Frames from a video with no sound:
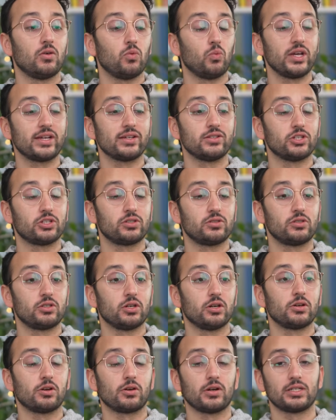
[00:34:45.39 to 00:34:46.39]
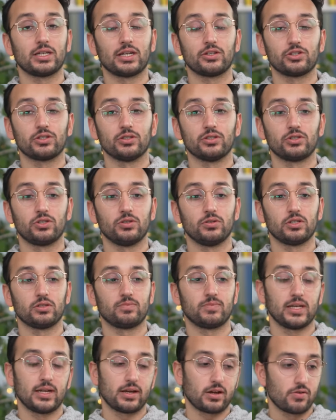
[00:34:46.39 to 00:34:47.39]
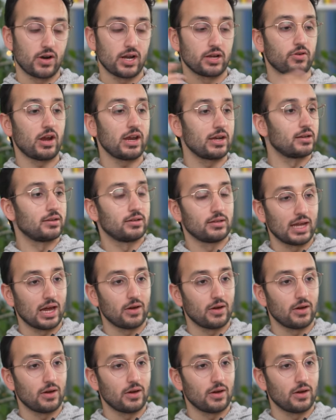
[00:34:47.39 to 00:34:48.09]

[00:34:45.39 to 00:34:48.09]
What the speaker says: we can just turn our attentions to just be like, all right, great.